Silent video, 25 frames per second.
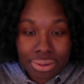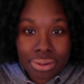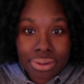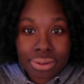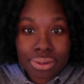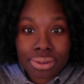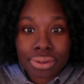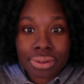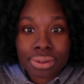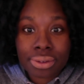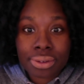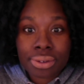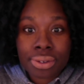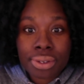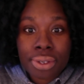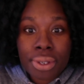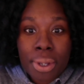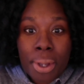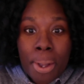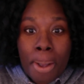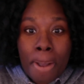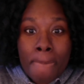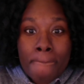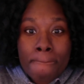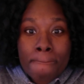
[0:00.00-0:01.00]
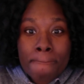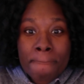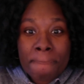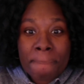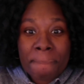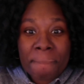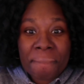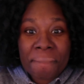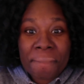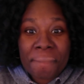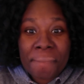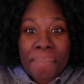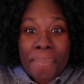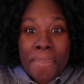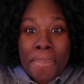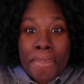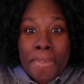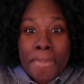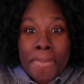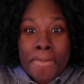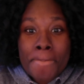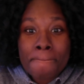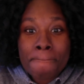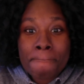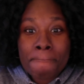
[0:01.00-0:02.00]

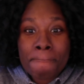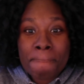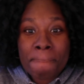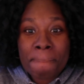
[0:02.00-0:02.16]
Nobody speaks.